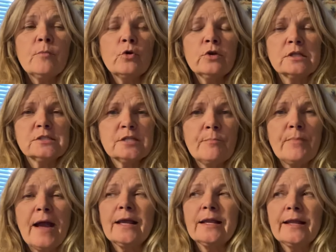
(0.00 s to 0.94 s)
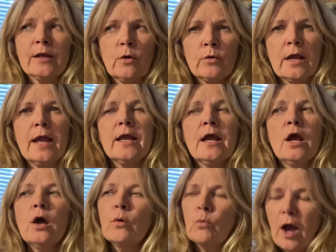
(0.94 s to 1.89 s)
or you can step back and, like, okay,
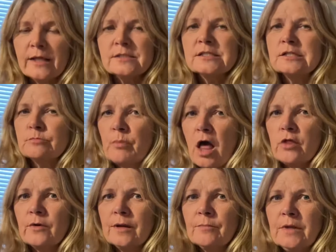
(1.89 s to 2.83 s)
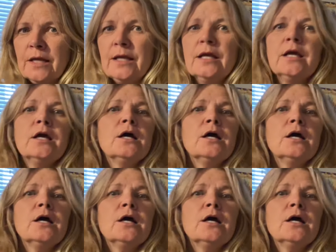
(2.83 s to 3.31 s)
why is this bothering me?